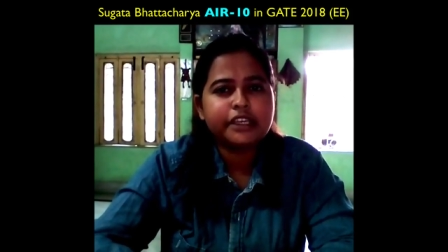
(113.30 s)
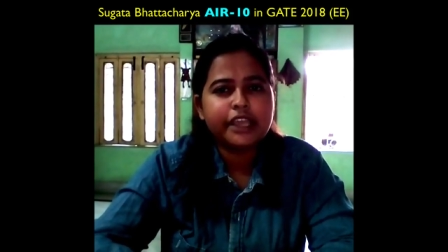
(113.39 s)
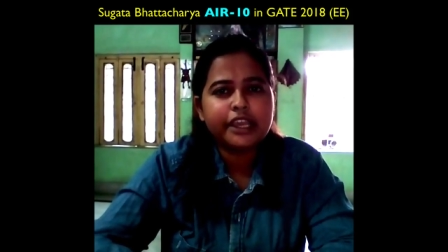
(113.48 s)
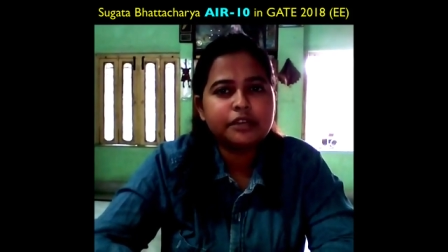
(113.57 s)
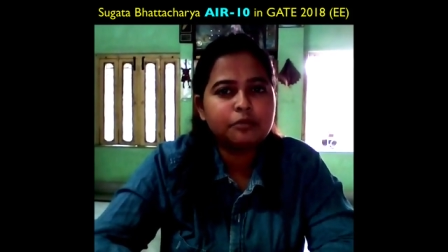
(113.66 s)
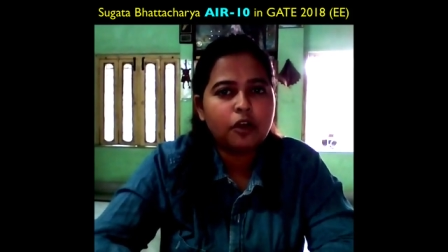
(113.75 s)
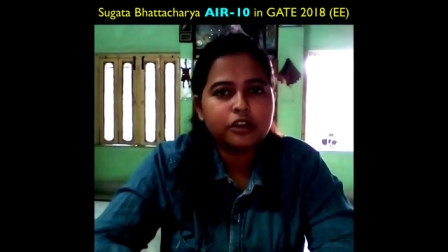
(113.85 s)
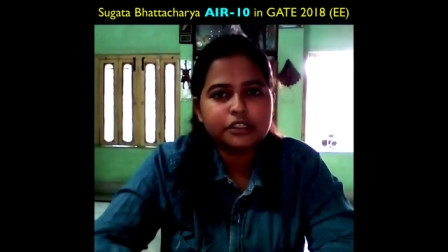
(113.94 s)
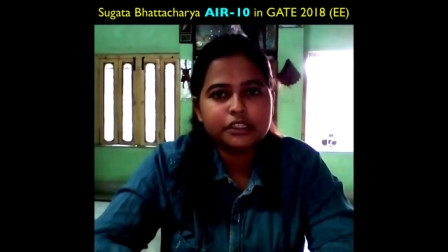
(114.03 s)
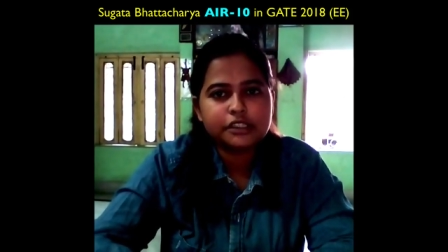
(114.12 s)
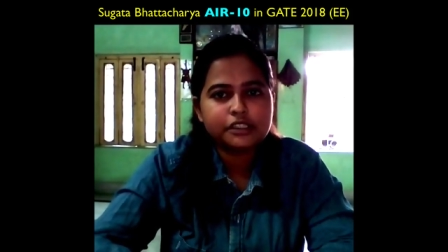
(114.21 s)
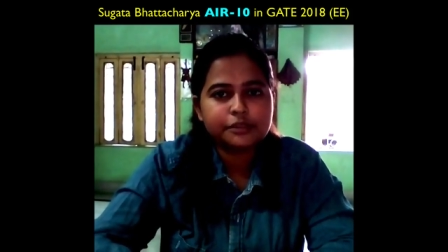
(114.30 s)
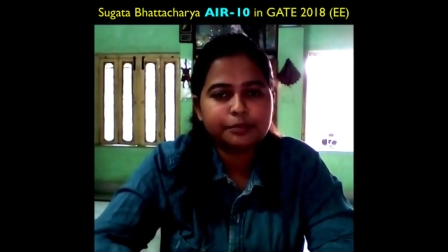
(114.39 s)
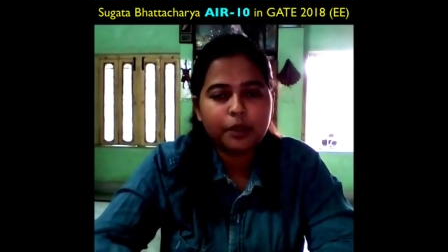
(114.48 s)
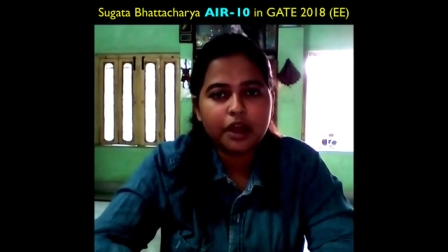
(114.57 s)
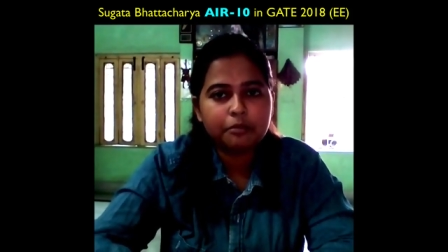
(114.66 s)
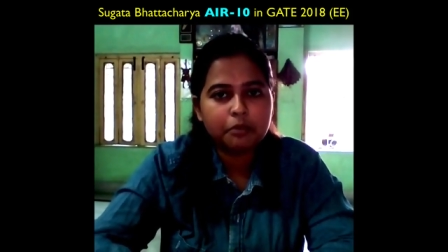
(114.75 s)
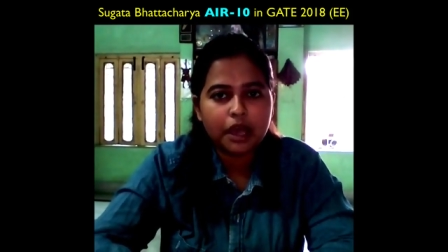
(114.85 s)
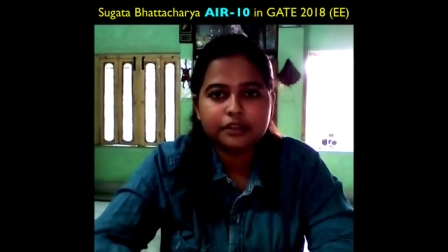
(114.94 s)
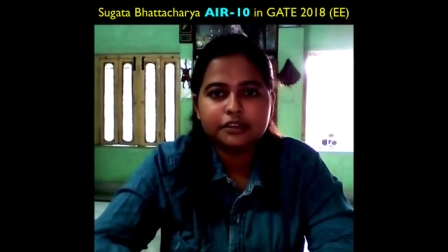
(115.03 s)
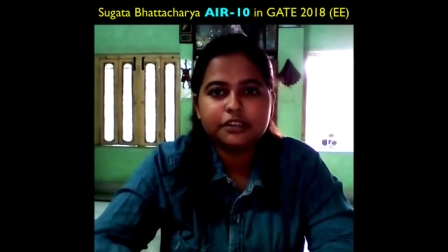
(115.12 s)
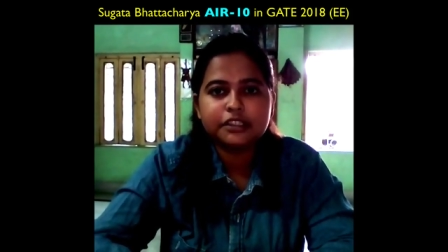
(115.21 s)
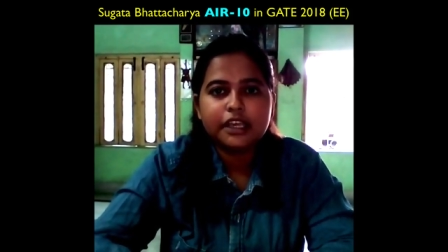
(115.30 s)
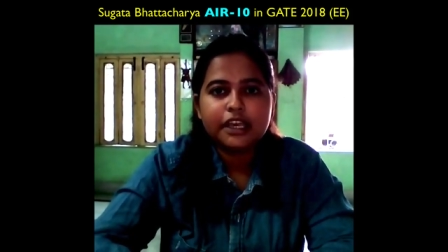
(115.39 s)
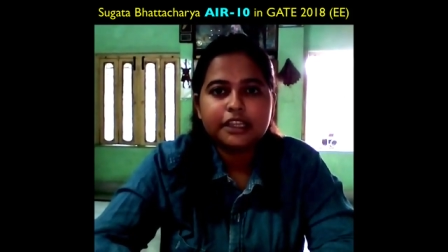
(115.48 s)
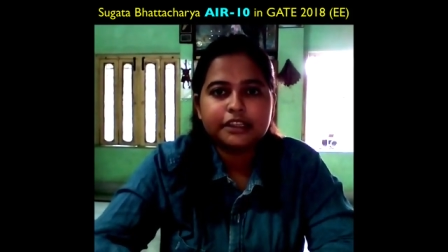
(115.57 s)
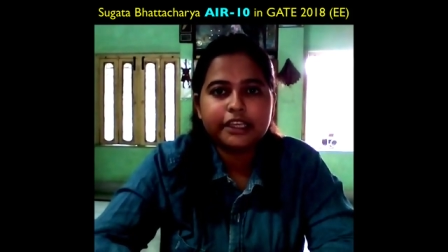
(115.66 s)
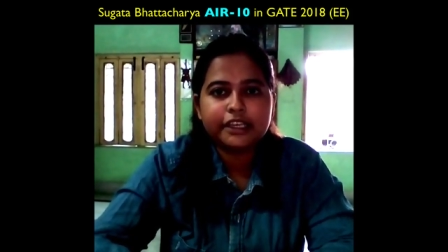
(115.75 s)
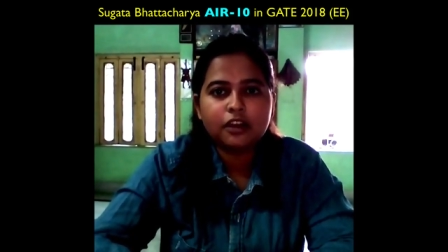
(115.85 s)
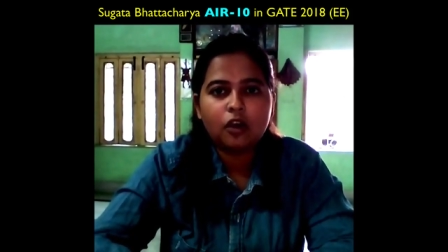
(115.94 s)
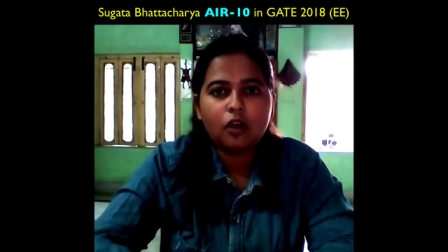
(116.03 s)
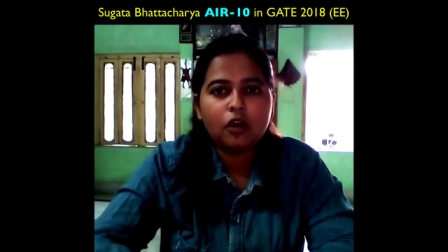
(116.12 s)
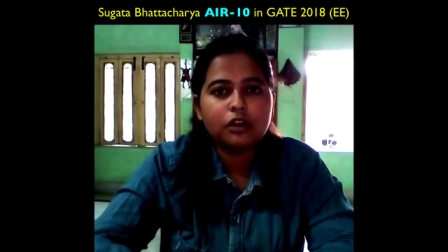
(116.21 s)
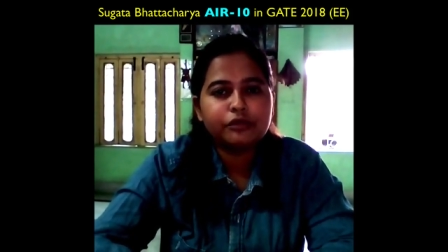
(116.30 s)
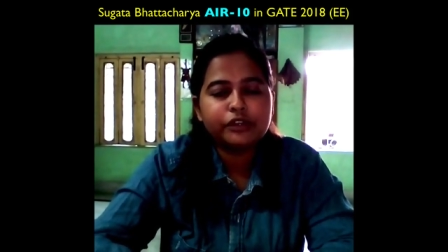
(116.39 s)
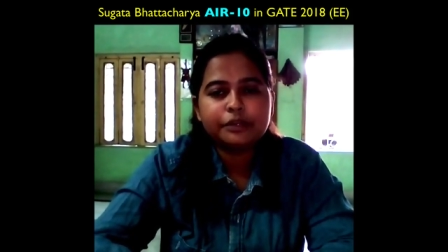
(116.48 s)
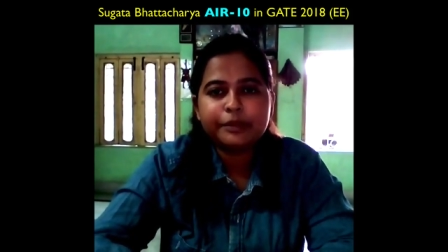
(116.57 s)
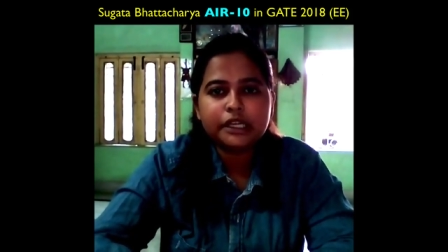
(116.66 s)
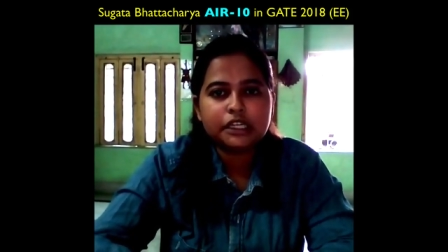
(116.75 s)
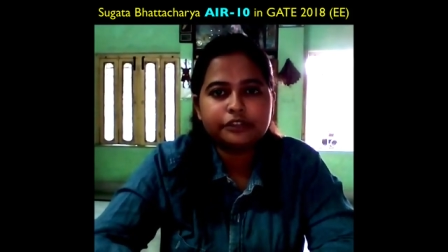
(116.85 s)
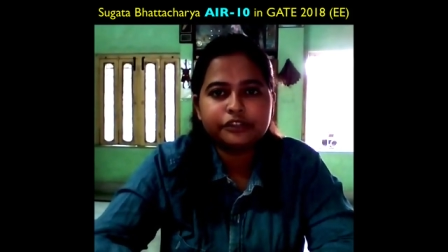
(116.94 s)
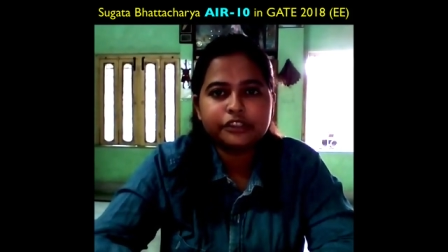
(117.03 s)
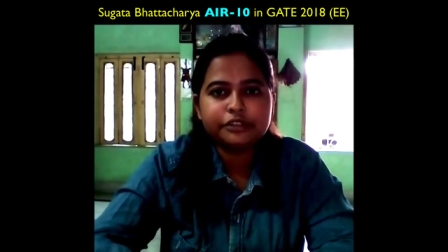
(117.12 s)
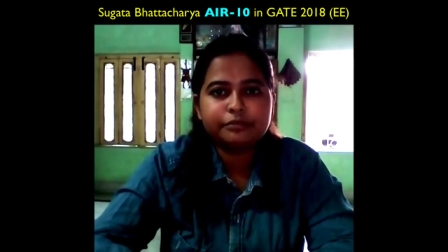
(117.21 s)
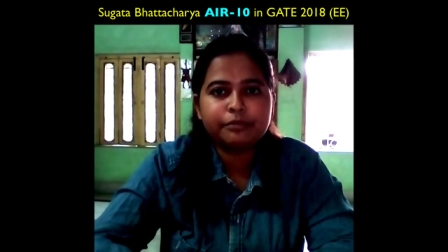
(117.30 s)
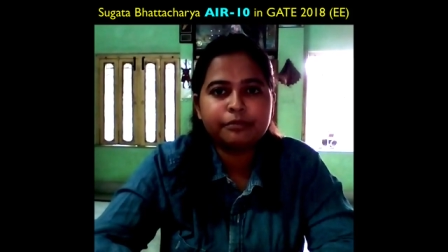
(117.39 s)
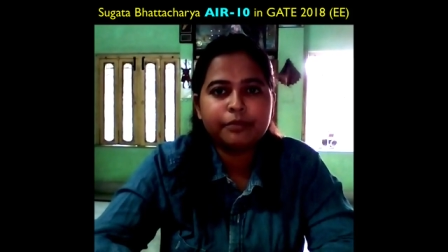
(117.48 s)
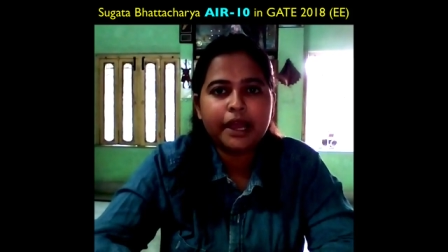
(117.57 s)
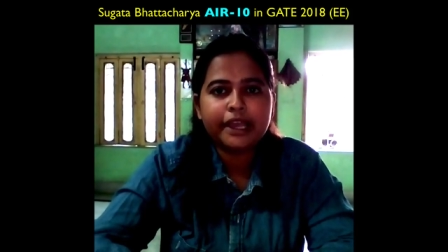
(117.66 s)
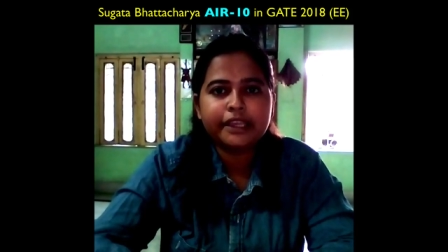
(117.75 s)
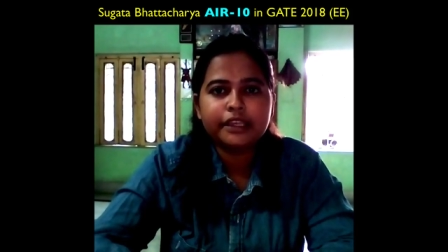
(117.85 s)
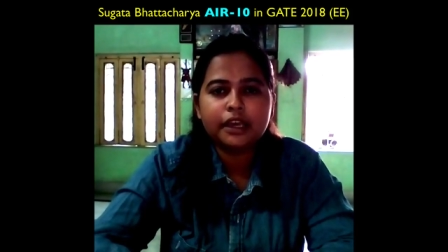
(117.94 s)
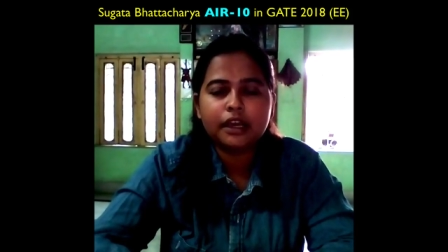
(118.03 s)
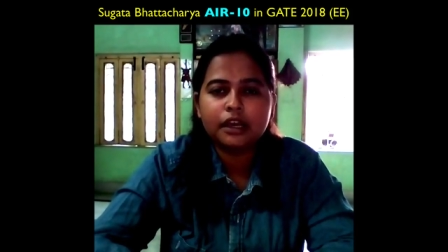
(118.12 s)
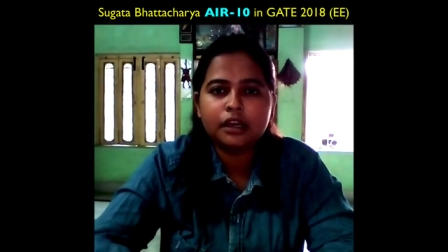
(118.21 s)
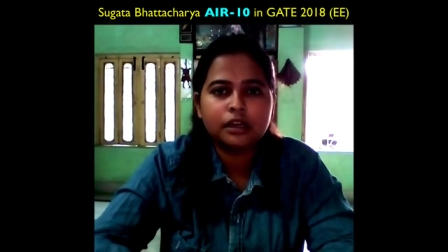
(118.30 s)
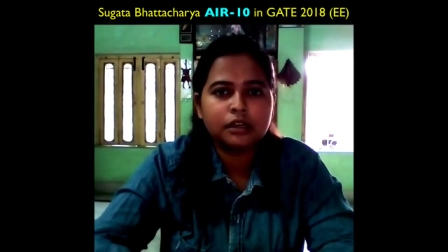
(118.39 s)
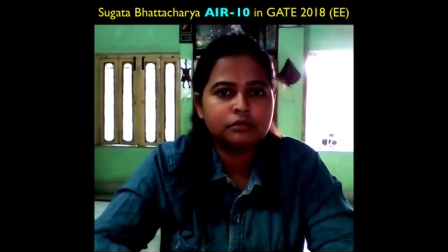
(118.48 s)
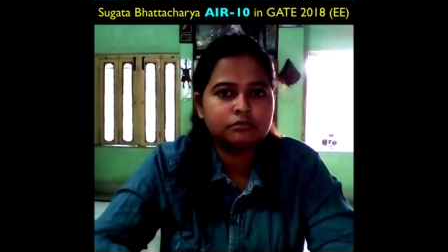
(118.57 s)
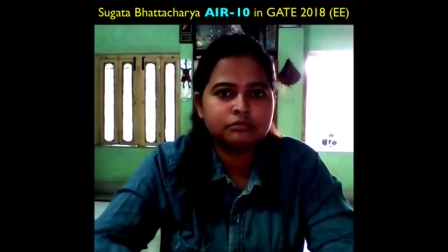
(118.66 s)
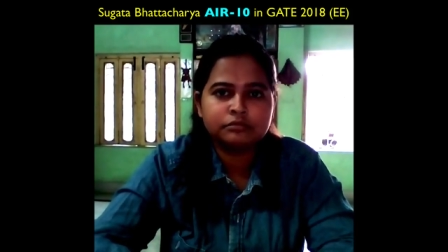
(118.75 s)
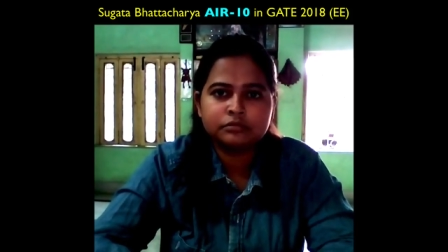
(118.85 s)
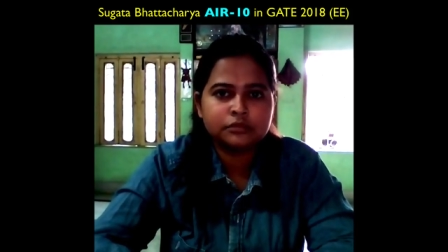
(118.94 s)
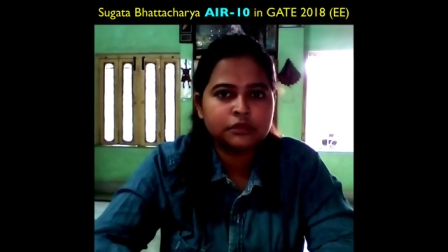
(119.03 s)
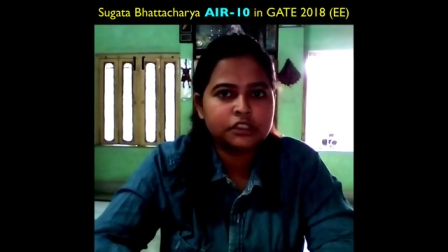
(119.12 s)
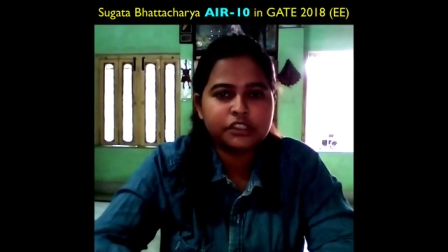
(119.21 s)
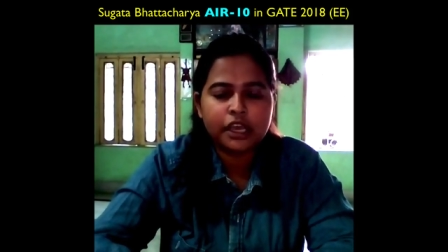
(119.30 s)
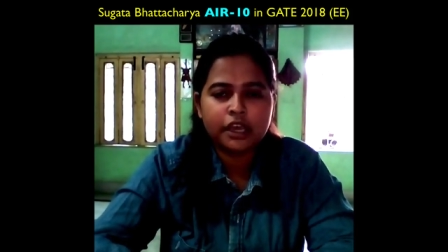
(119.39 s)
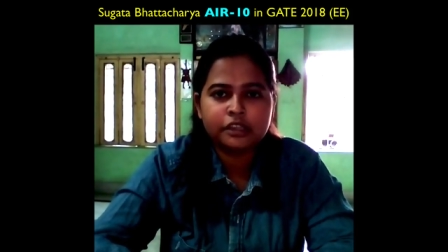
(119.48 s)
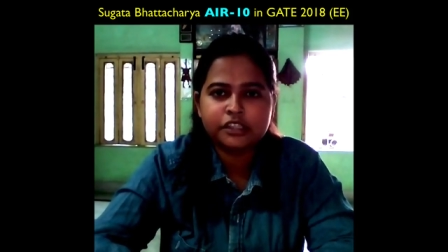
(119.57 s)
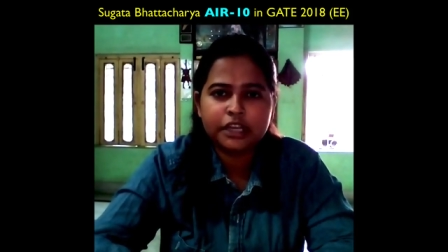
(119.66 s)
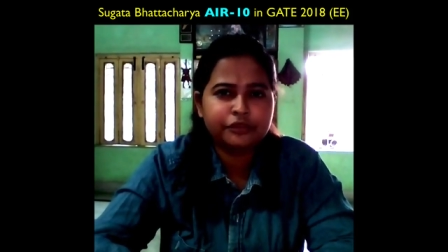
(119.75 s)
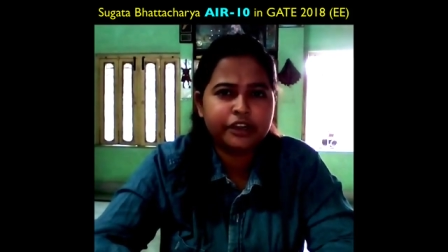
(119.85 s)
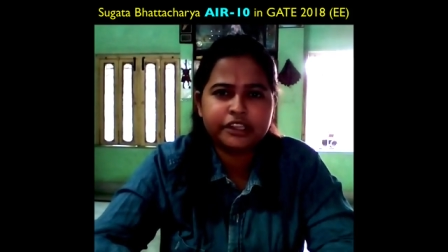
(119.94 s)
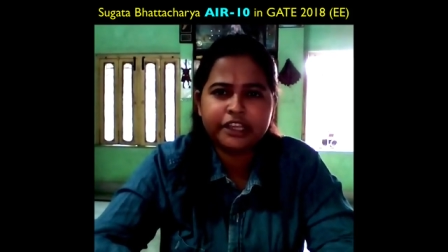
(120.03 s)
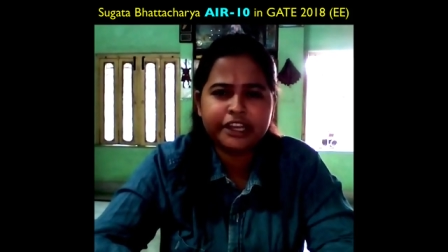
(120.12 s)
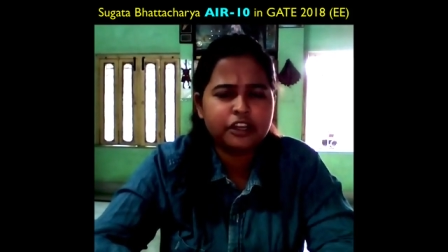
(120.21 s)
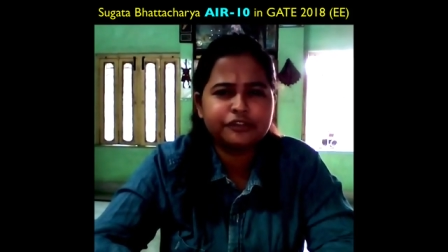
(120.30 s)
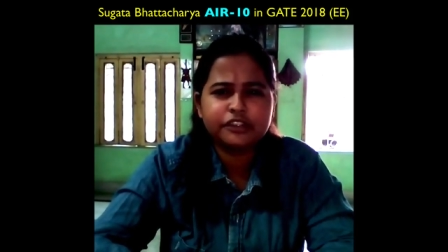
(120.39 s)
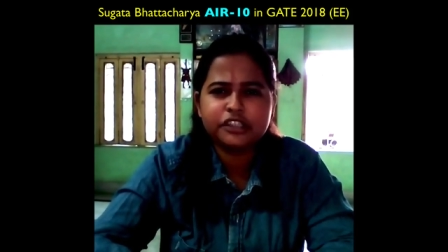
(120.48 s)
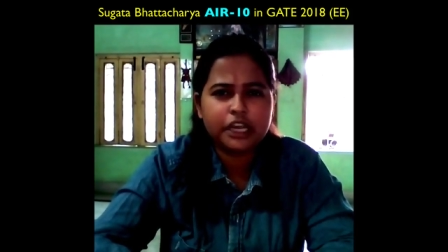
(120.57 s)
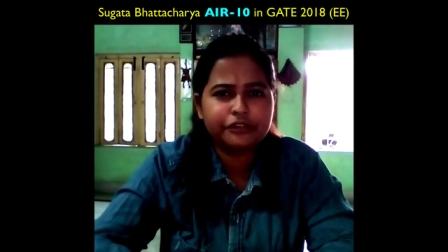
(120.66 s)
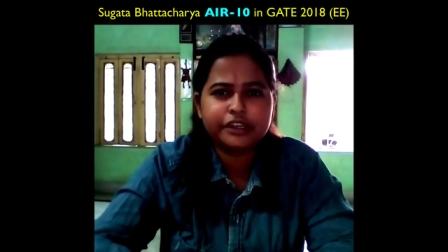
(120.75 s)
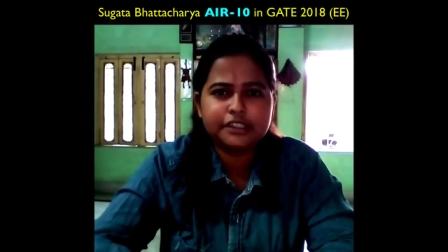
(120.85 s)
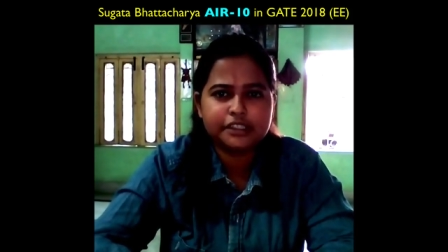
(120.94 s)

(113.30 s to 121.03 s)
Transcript: ten mock tests per month, then all will be covered by um, January, the end of the January